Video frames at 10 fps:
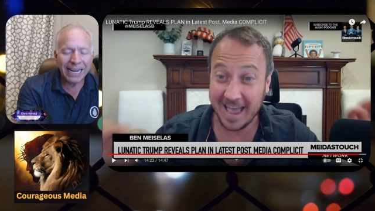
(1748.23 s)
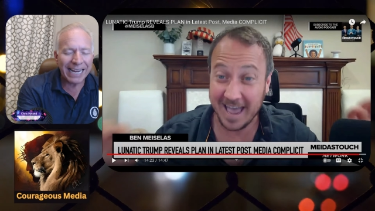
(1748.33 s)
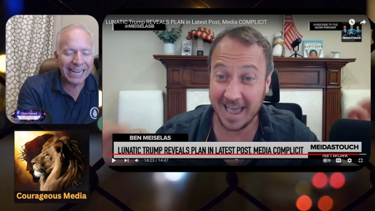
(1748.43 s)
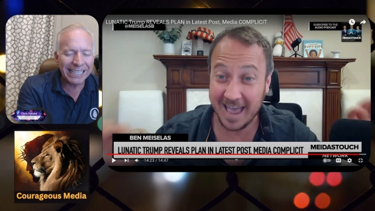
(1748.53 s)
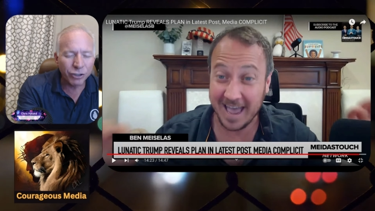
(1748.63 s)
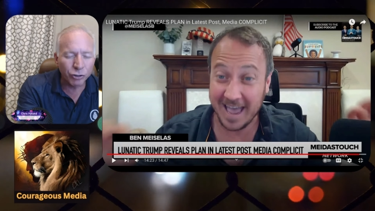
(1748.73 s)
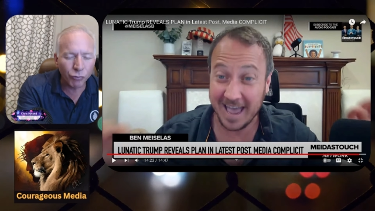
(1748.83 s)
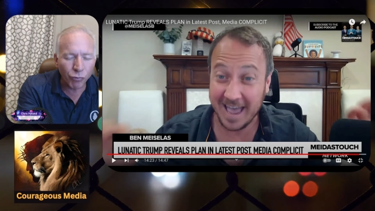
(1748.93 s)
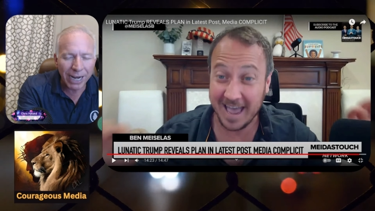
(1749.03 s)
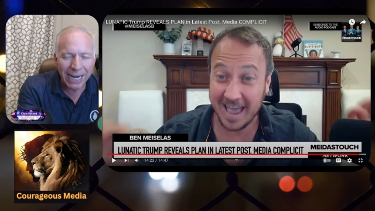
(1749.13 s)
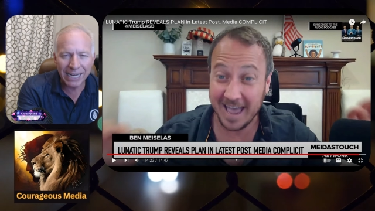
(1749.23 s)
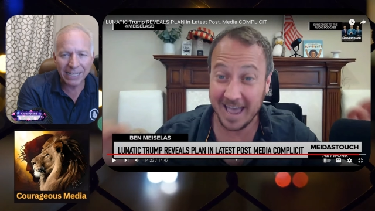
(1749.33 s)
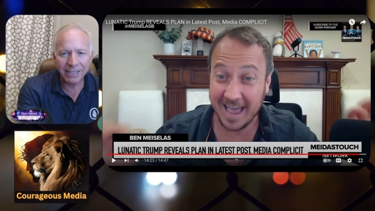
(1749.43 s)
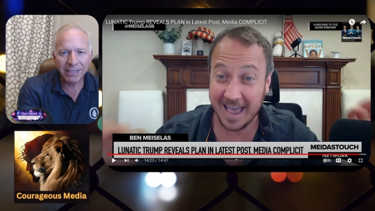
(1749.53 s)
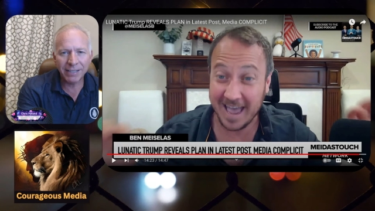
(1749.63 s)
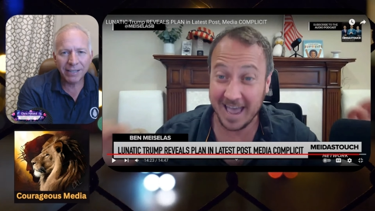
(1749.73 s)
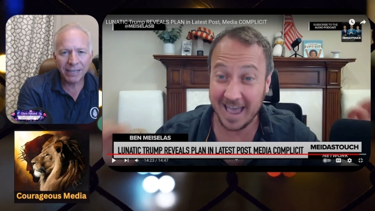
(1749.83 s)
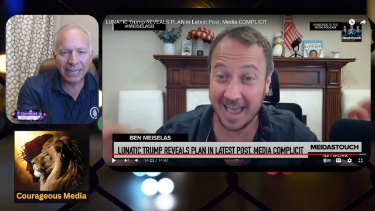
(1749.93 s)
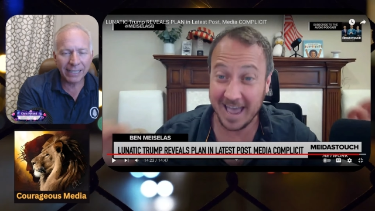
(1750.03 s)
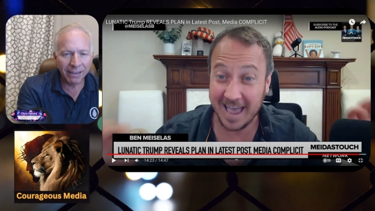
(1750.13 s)
Speaker 1: ingrained
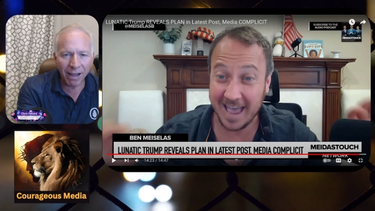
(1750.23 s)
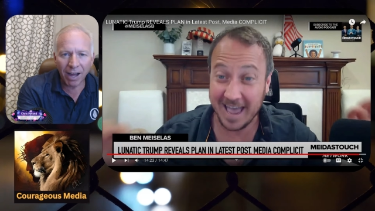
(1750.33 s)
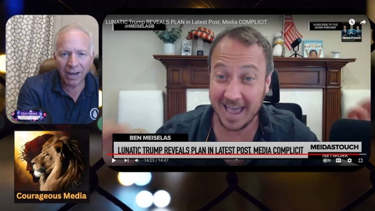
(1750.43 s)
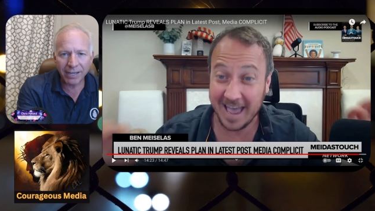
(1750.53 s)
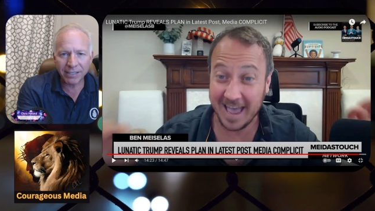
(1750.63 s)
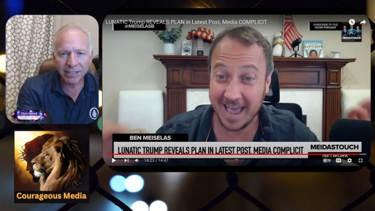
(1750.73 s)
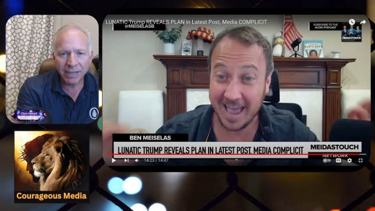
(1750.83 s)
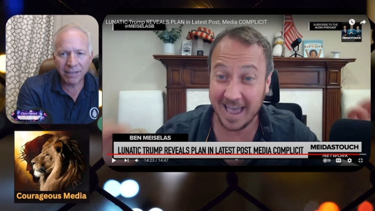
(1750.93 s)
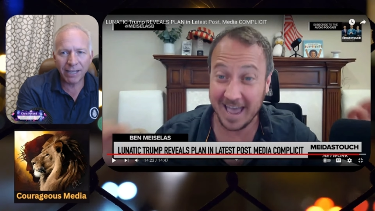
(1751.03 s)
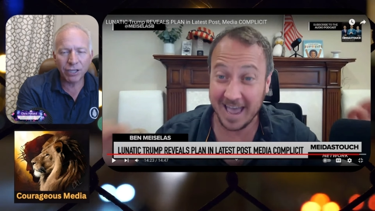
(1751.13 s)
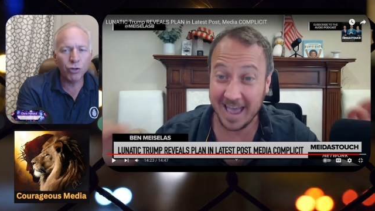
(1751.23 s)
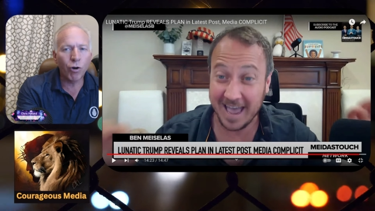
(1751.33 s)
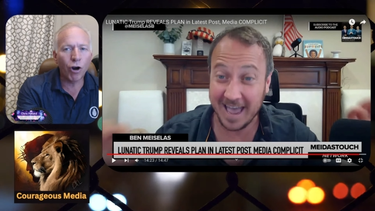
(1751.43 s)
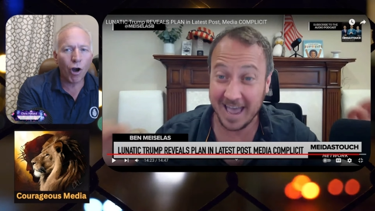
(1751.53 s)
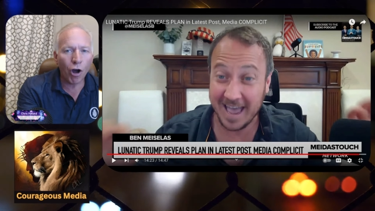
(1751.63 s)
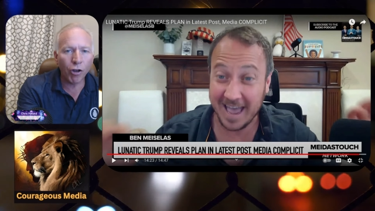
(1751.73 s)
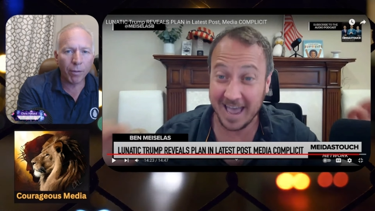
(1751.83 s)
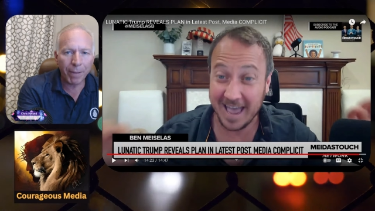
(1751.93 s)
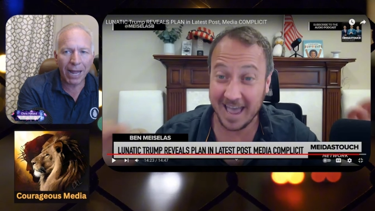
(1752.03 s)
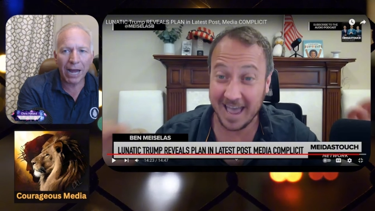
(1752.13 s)
in lies, that you are all
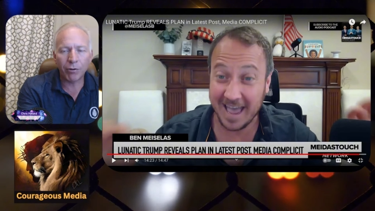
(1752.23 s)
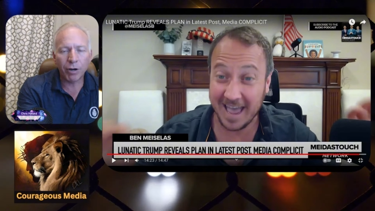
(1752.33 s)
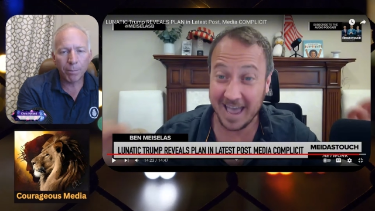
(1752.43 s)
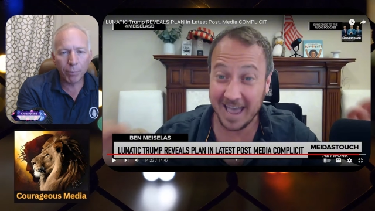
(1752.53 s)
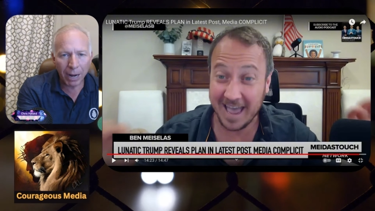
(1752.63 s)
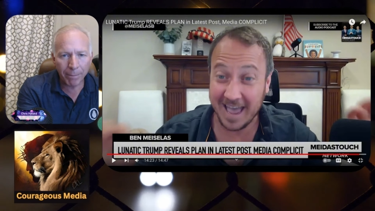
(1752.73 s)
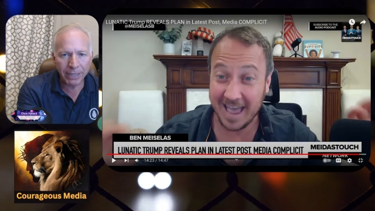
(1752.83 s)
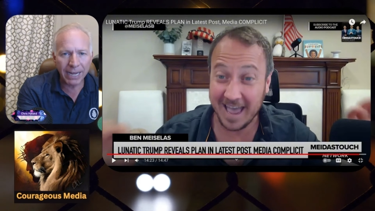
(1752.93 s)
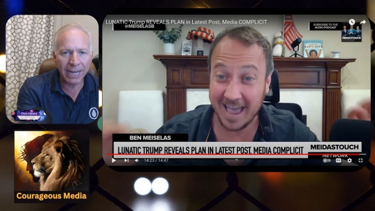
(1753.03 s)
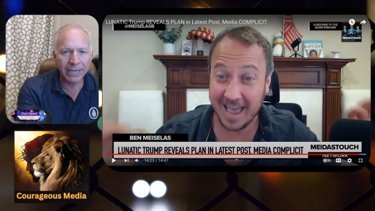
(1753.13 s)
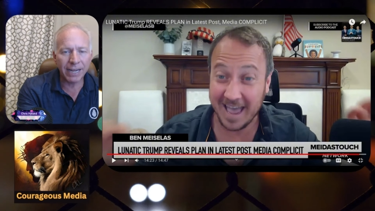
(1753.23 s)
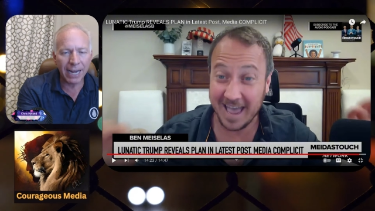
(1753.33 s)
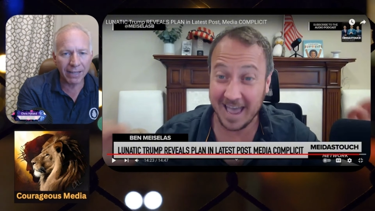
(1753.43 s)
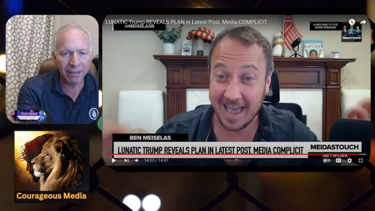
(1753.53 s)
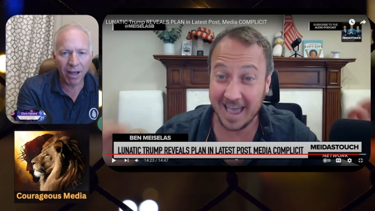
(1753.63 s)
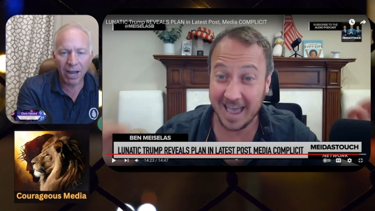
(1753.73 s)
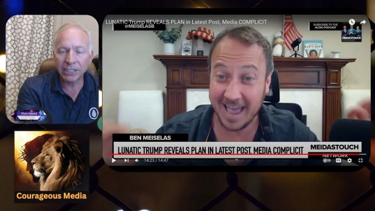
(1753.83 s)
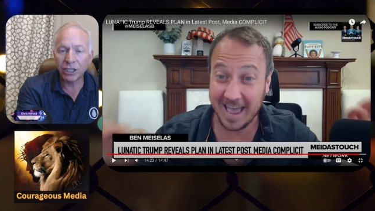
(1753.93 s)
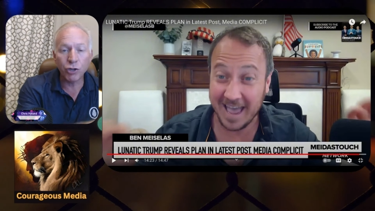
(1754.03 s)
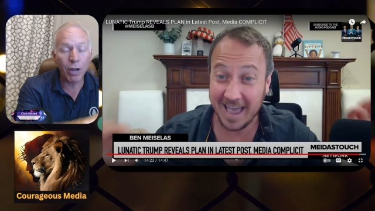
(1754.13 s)
about propaganda and lies,
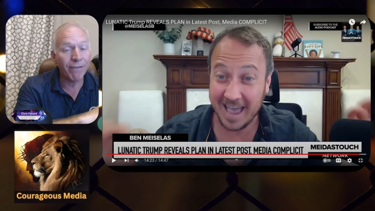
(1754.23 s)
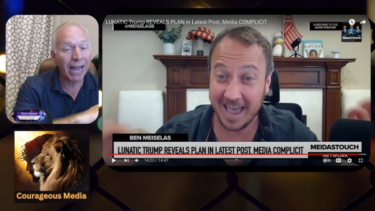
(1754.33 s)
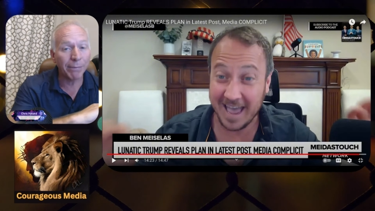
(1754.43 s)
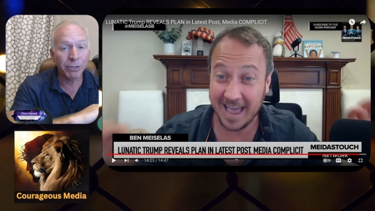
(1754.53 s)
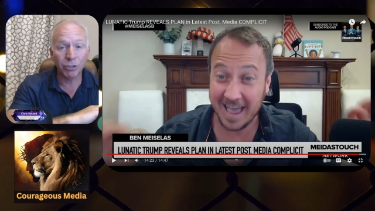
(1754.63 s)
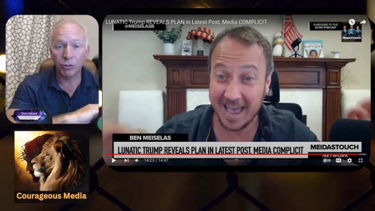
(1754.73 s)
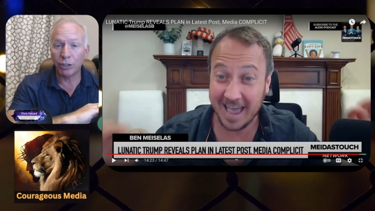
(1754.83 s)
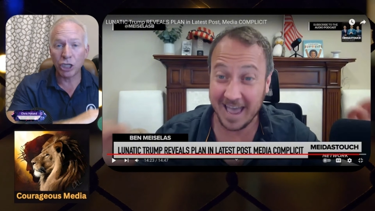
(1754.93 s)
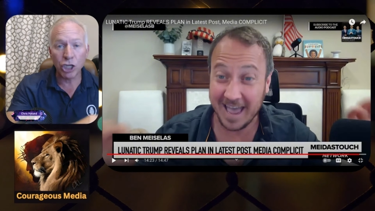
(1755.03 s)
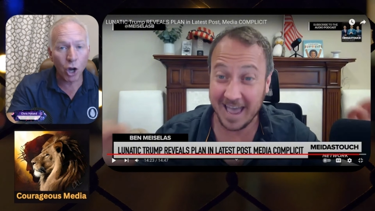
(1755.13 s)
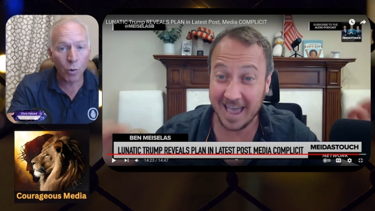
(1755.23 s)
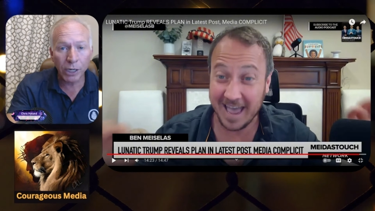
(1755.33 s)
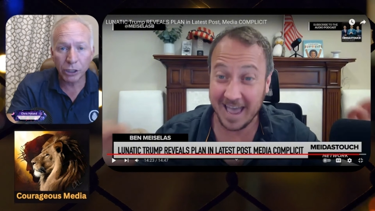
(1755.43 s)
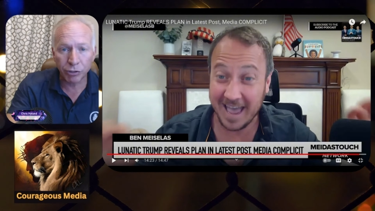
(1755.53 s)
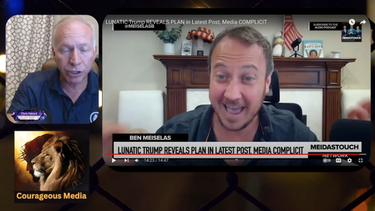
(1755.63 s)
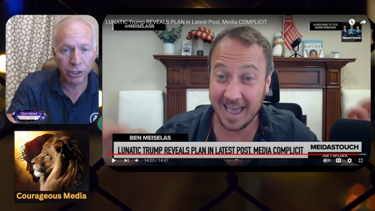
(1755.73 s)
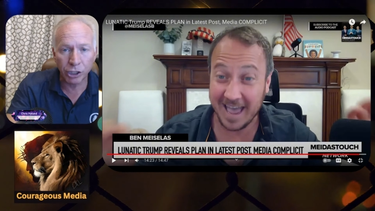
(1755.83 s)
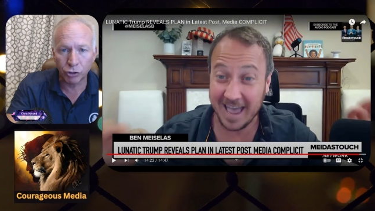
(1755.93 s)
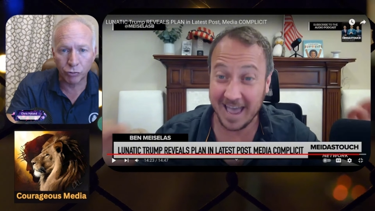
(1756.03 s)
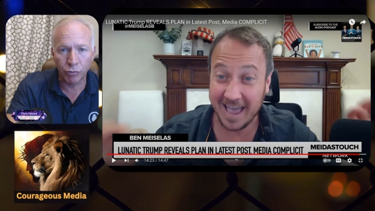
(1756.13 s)
and you have absolutely no interest in the
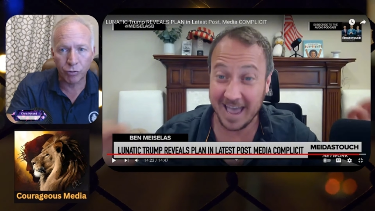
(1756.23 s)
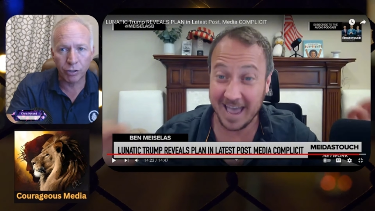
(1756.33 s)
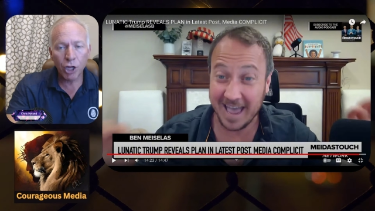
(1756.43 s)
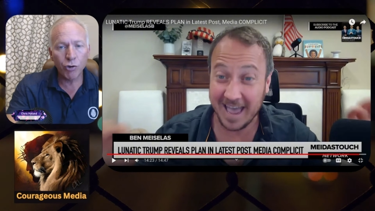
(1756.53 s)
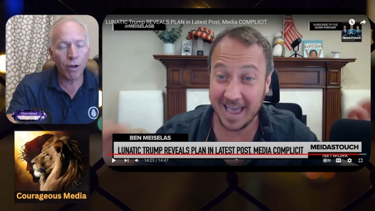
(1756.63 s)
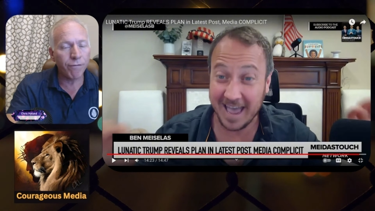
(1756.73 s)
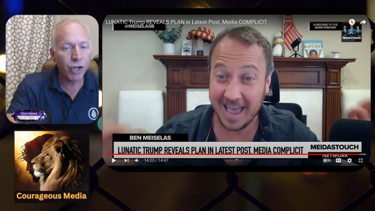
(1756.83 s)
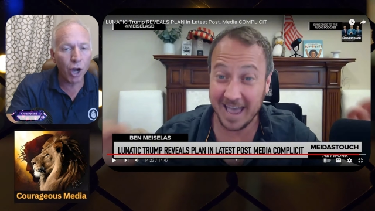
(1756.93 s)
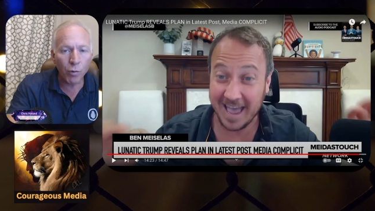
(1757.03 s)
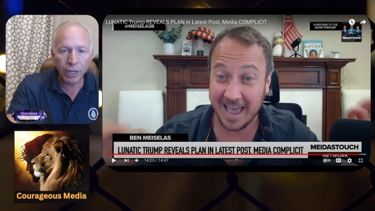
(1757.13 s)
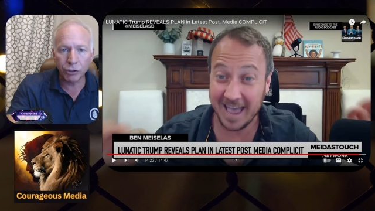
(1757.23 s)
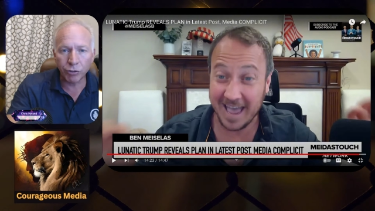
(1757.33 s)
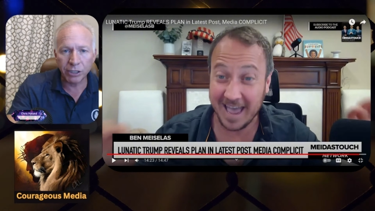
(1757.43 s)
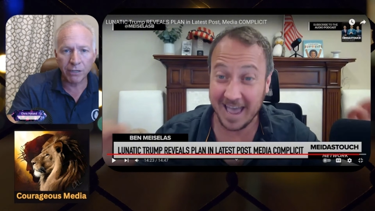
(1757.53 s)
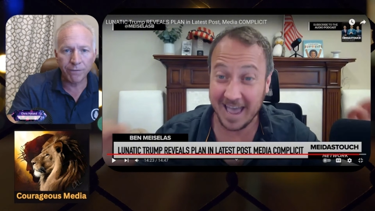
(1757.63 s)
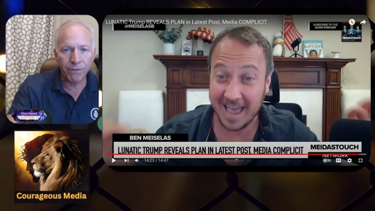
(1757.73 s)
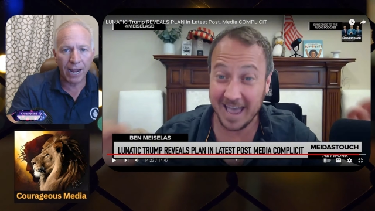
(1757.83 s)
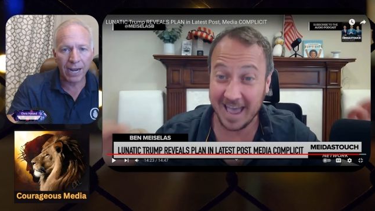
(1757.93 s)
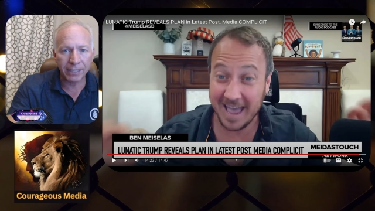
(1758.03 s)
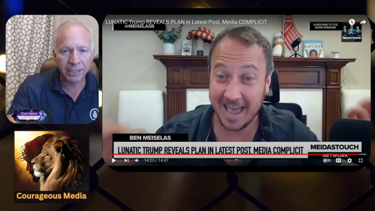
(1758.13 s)
truth you have no interest in
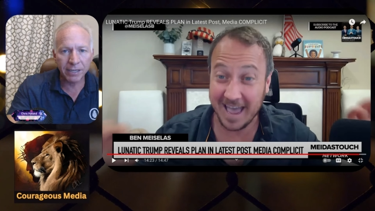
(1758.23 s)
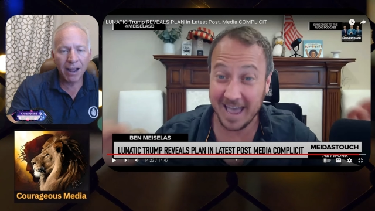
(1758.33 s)
facts.